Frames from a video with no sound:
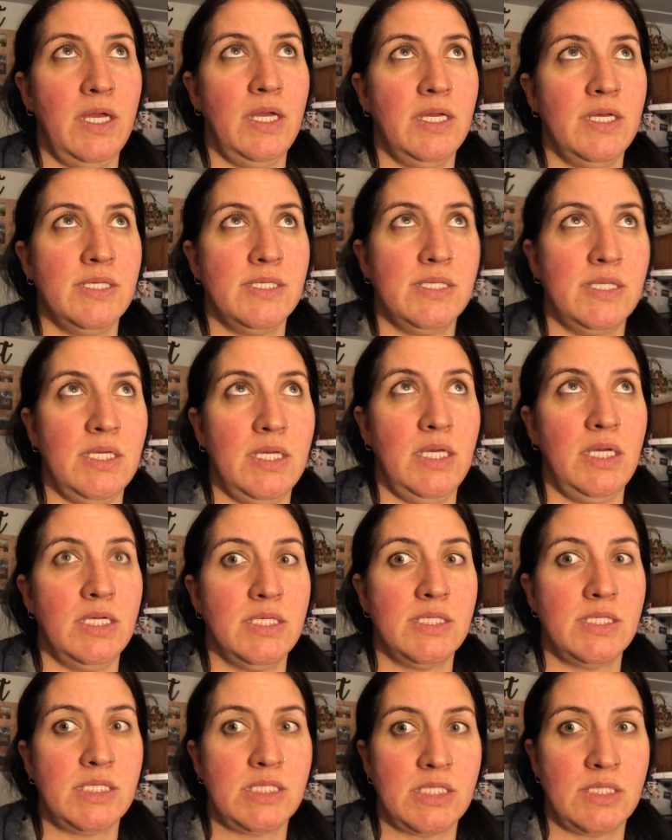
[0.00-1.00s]
is the
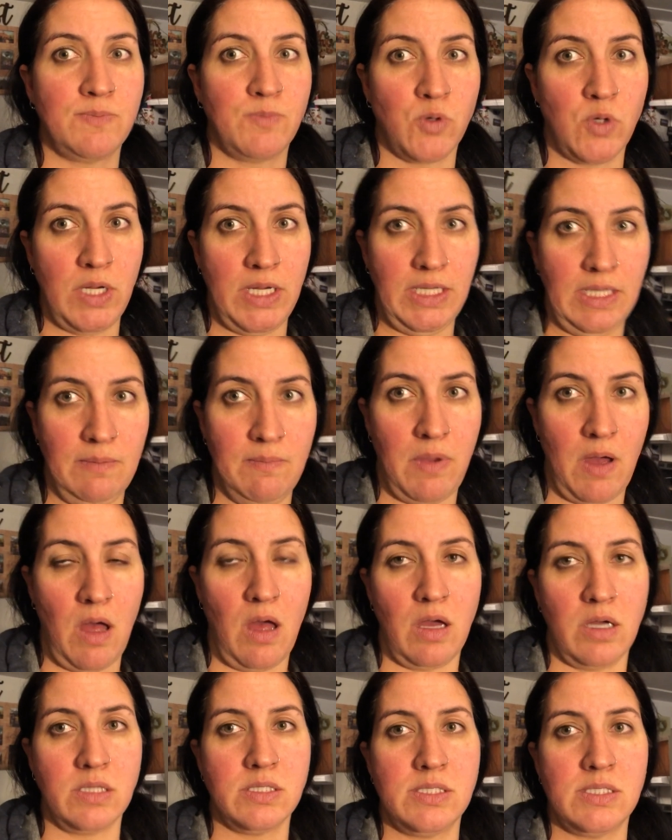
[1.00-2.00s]
spring
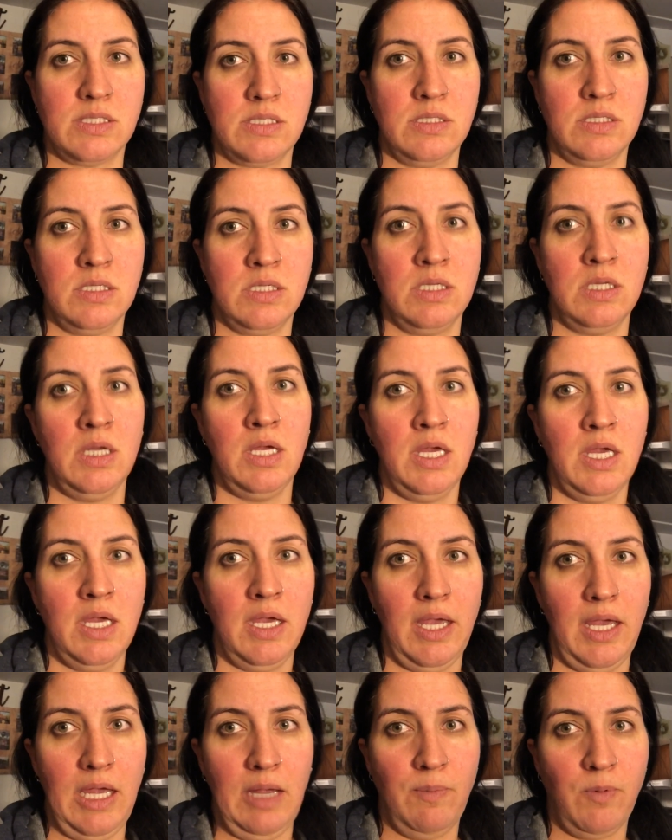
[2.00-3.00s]
box.
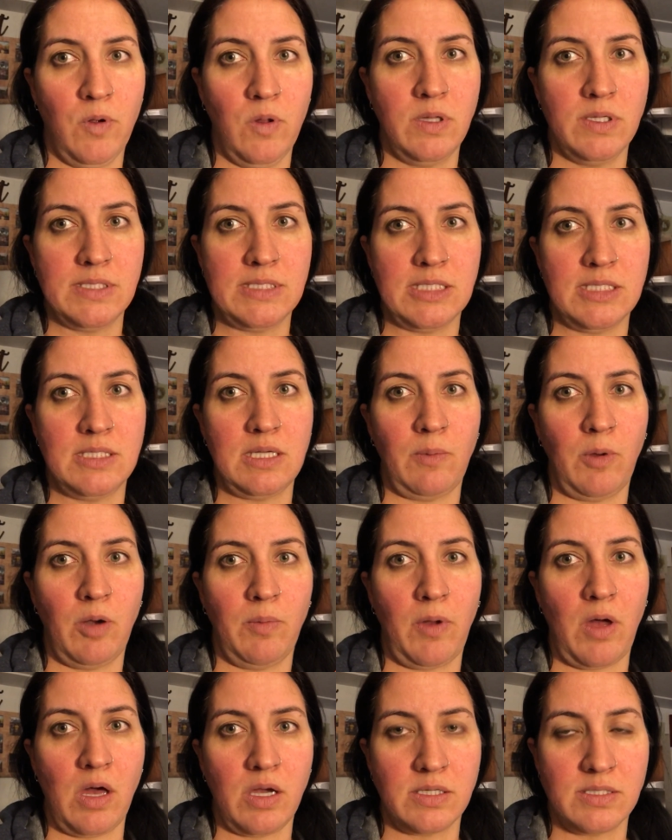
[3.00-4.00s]
April is the summer
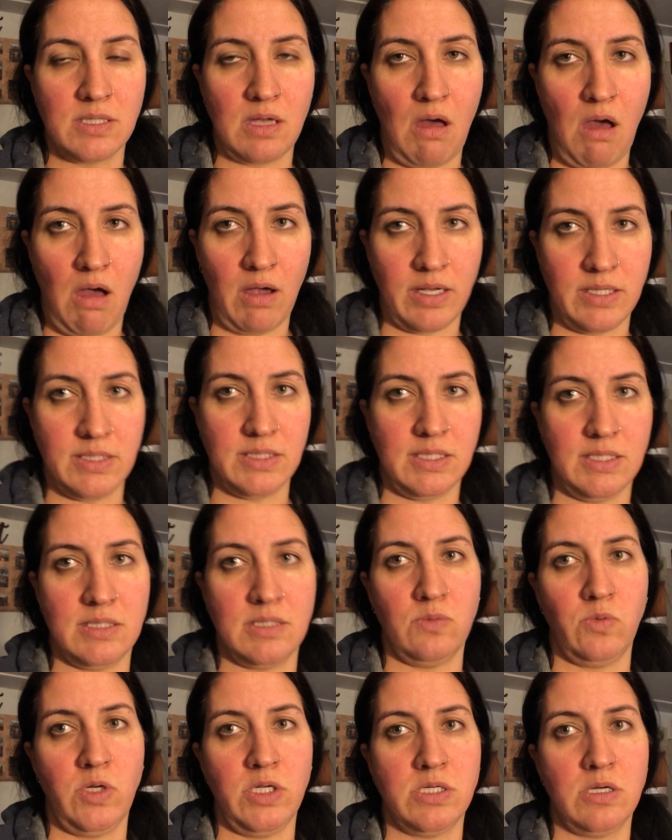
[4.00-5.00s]
box. August is the
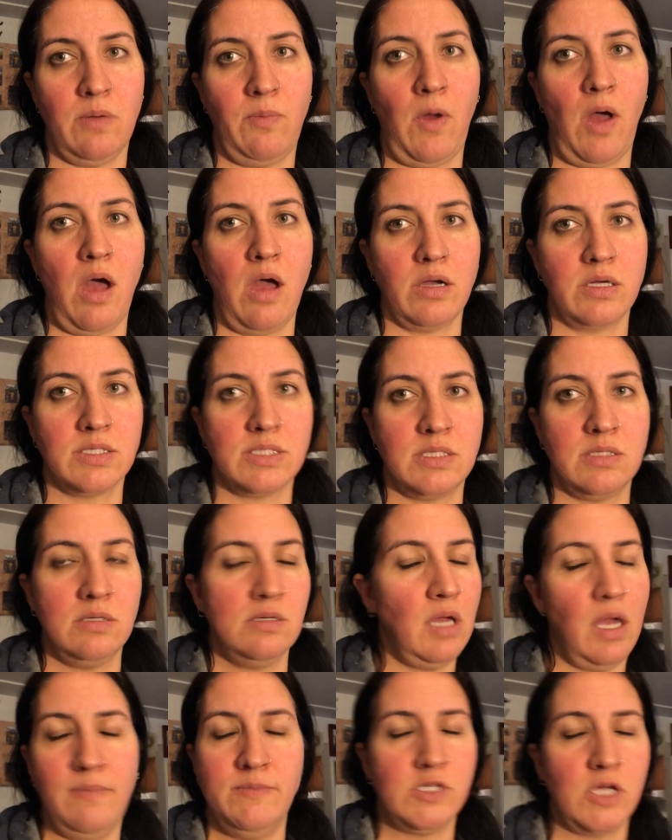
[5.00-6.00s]
winter box.
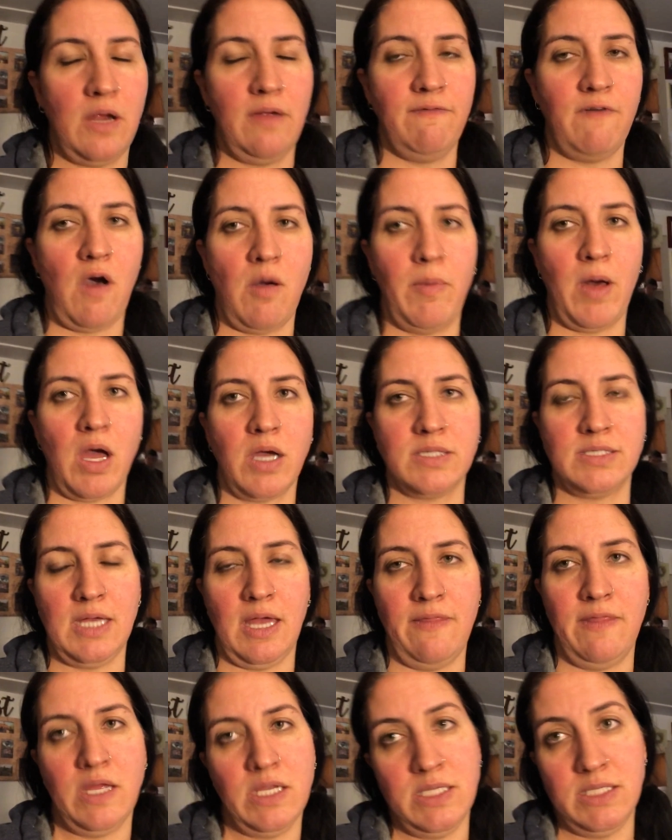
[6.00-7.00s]
I'm sorry, fall box.
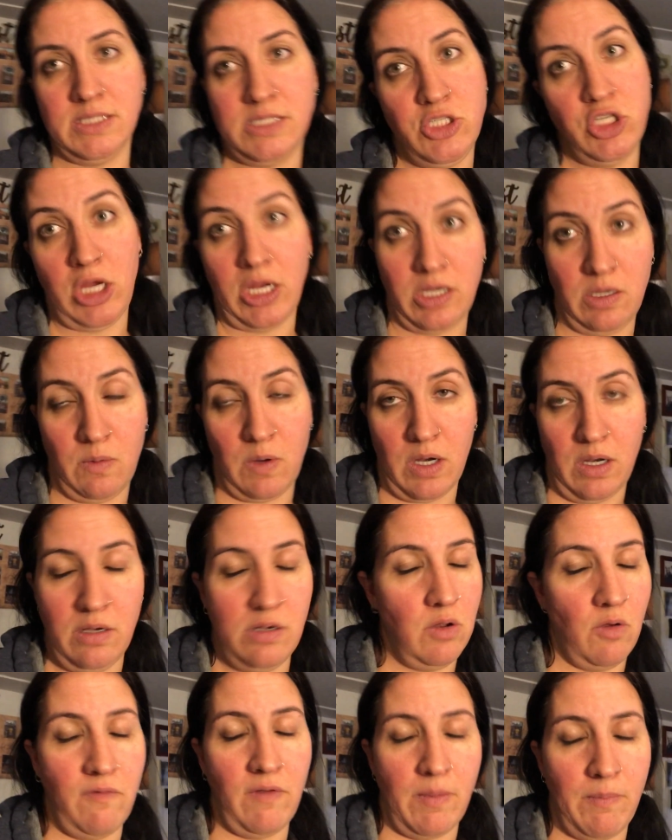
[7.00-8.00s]
And then January,
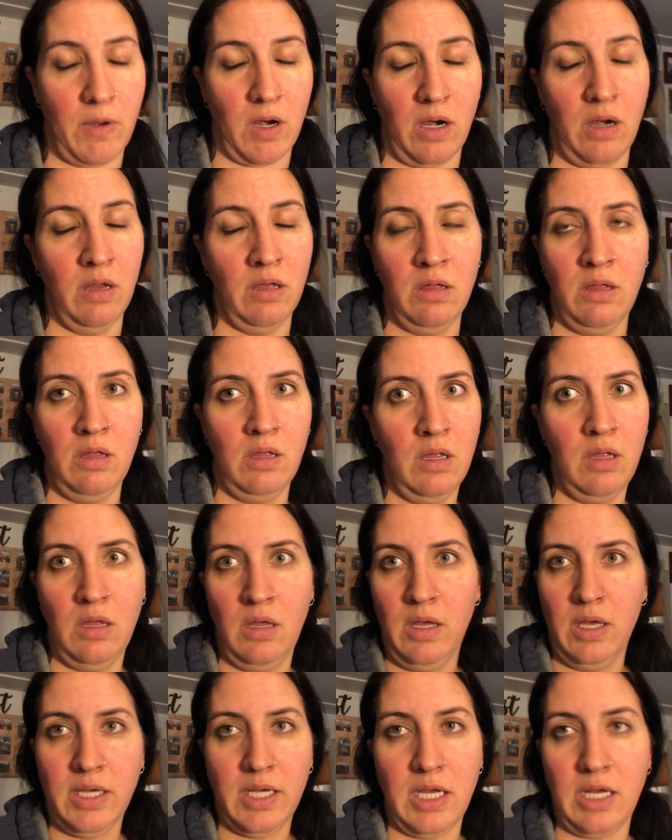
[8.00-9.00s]
November.
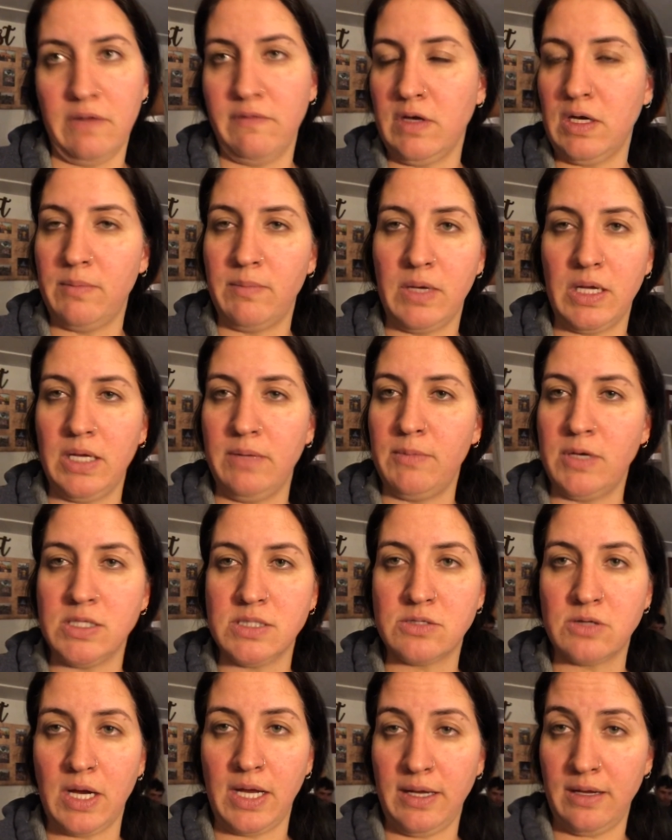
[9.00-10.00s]
Can't even get my
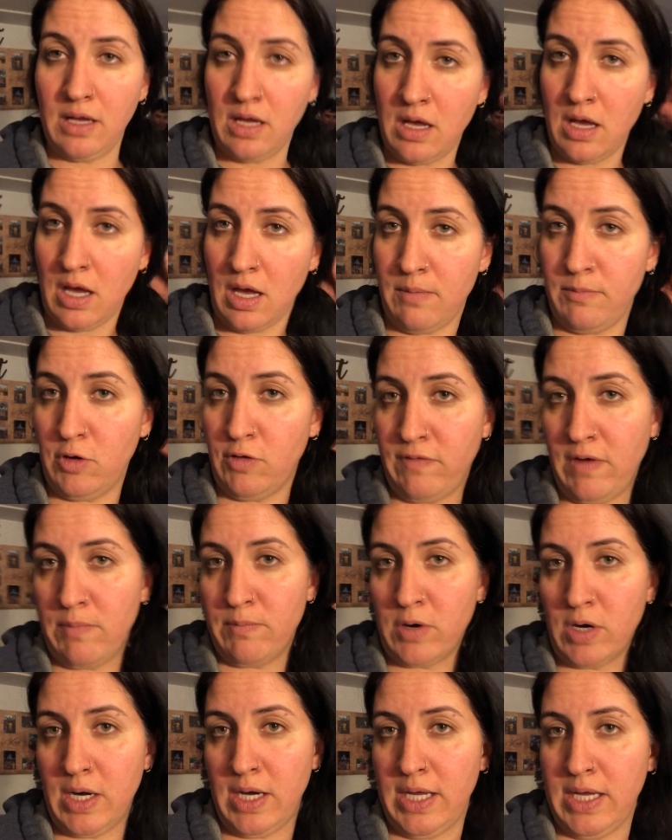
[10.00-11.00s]
months right. Um,
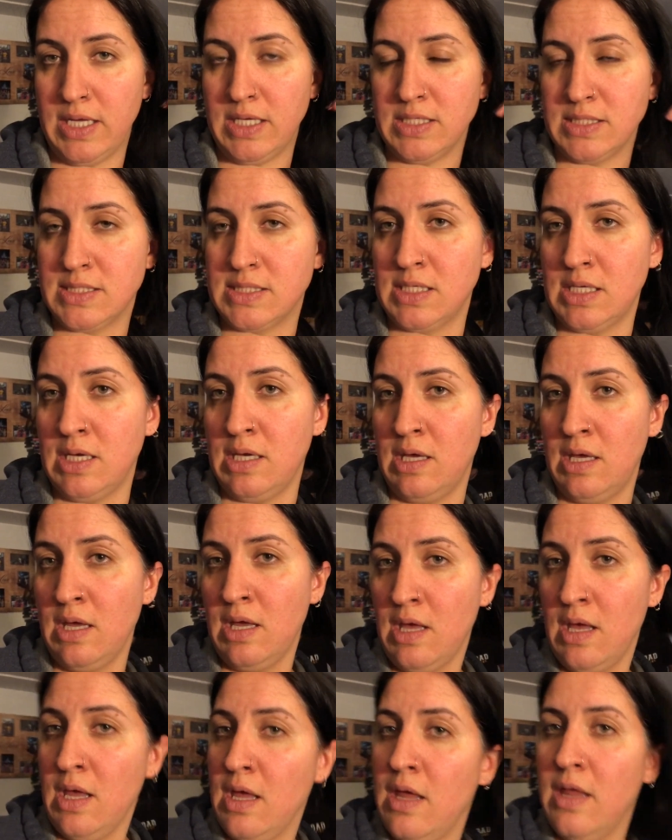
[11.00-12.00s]
November is
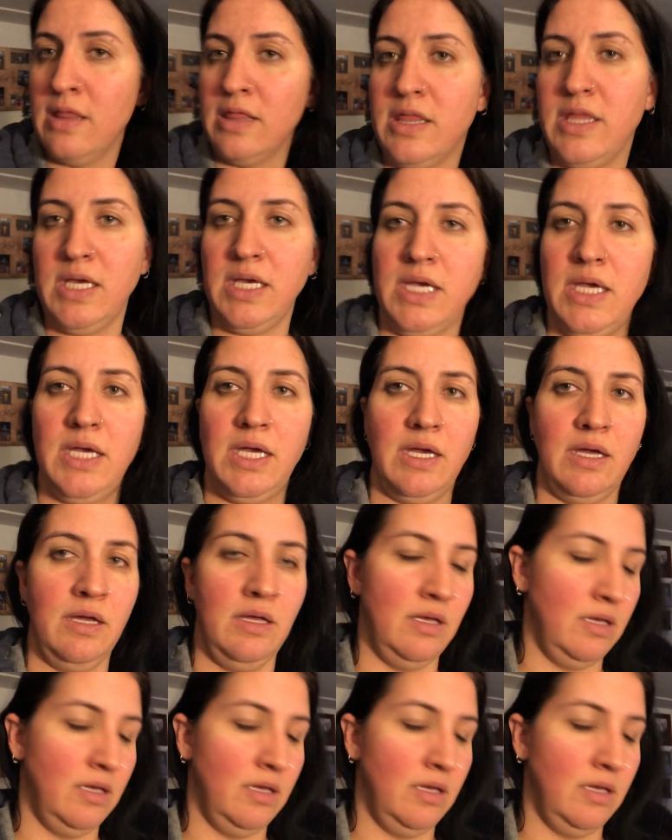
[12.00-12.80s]
the